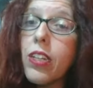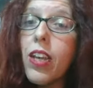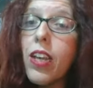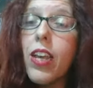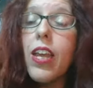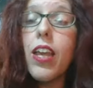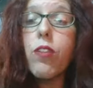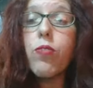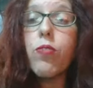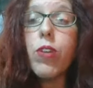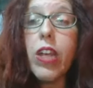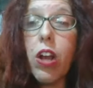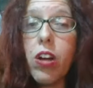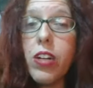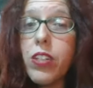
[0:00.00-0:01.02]
If we
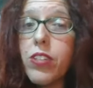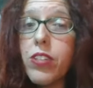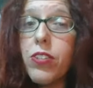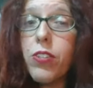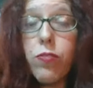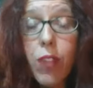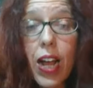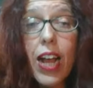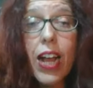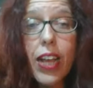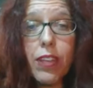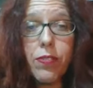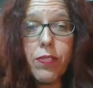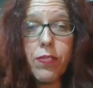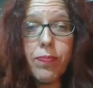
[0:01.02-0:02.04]
are to survive,
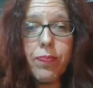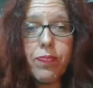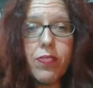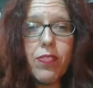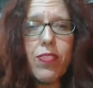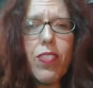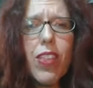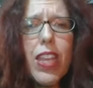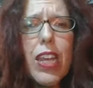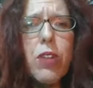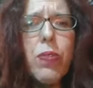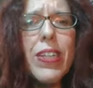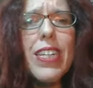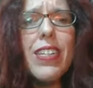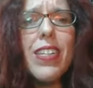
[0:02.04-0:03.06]
we need
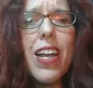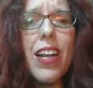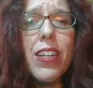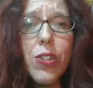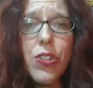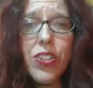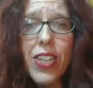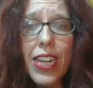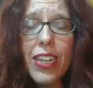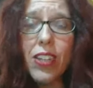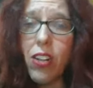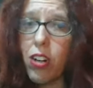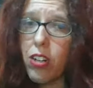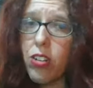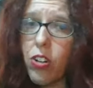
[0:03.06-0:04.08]
to understand our
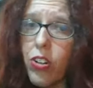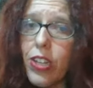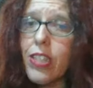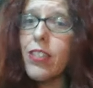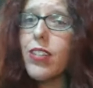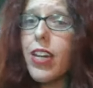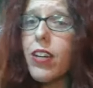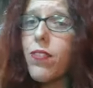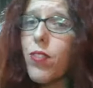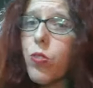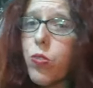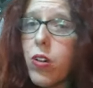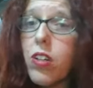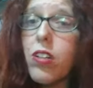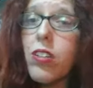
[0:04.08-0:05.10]
current state of the
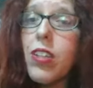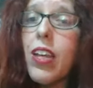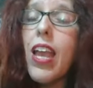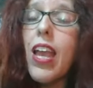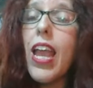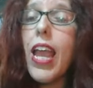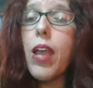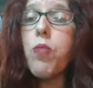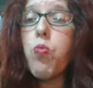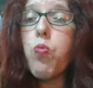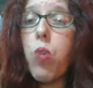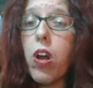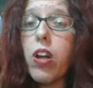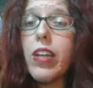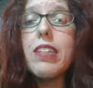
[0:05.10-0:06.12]
world and work
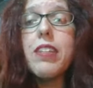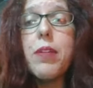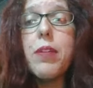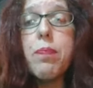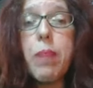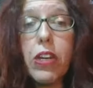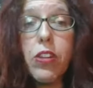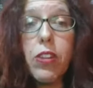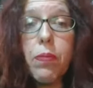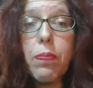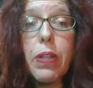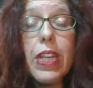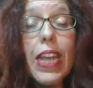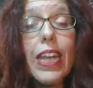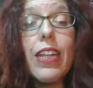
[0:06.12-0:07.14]
to better the
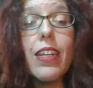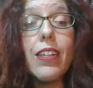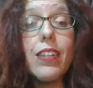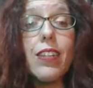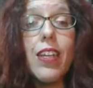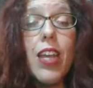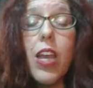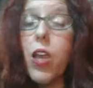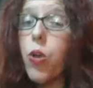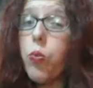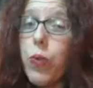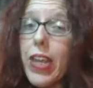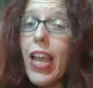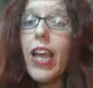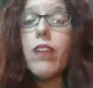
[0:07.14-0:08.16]
planet. We
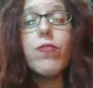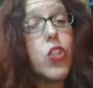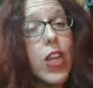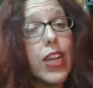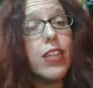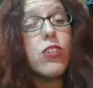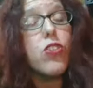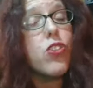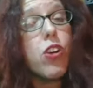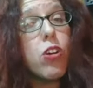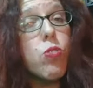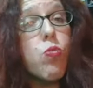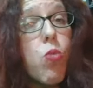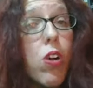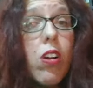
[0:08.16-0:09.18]
have changed our
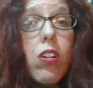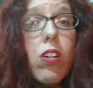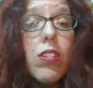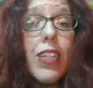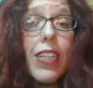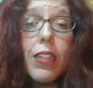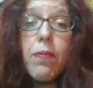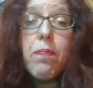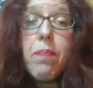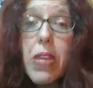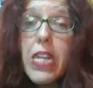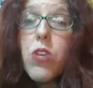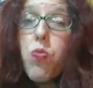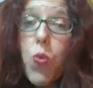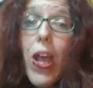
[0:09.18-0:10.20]
world in many
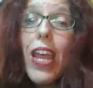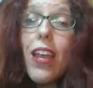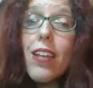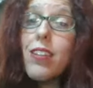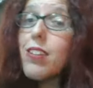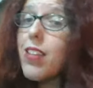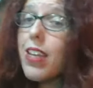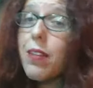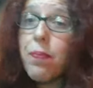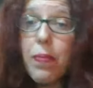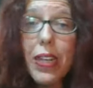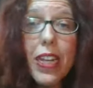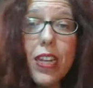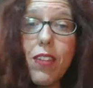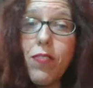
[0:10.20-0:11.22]
ways, and many
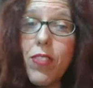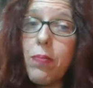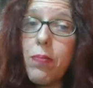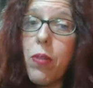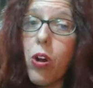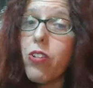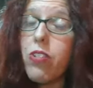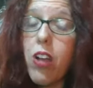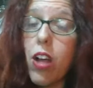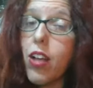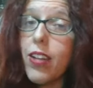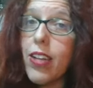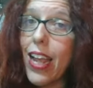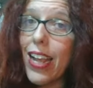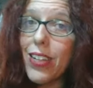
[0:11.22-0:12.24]
of them are not
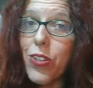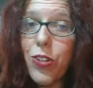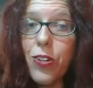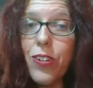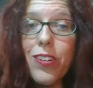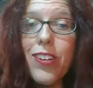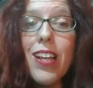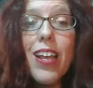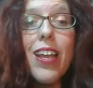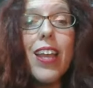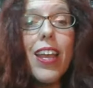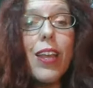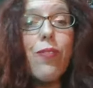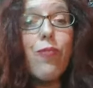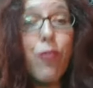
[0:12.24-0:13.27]
natural. And
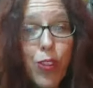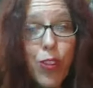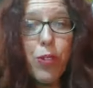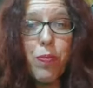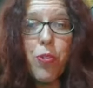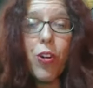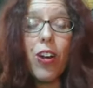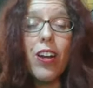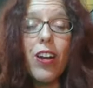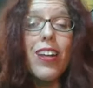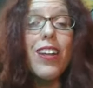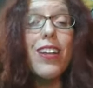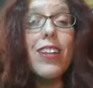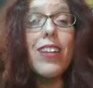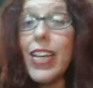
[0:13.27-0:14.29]
furthermore,
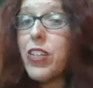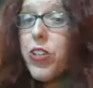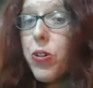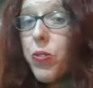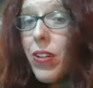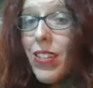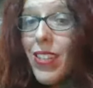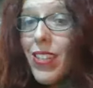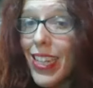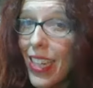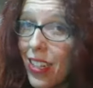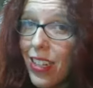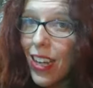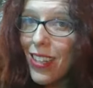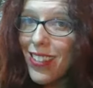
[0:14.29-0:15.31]
nature wants to kill
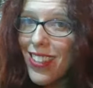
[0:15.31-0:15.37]
us.